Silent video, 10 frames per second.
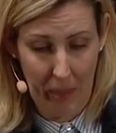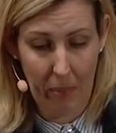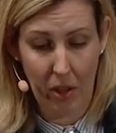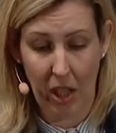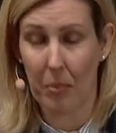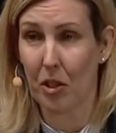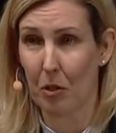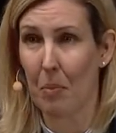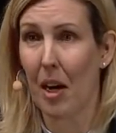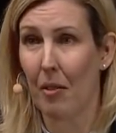People coming
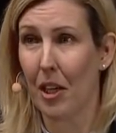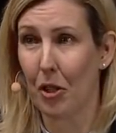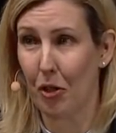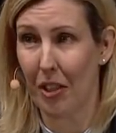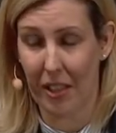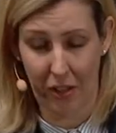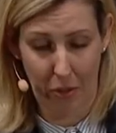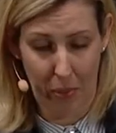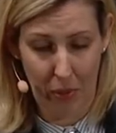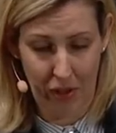to my restaurant and
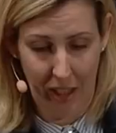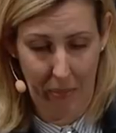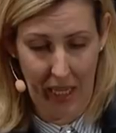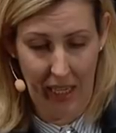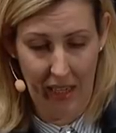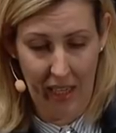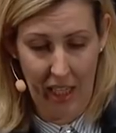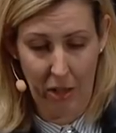supporting me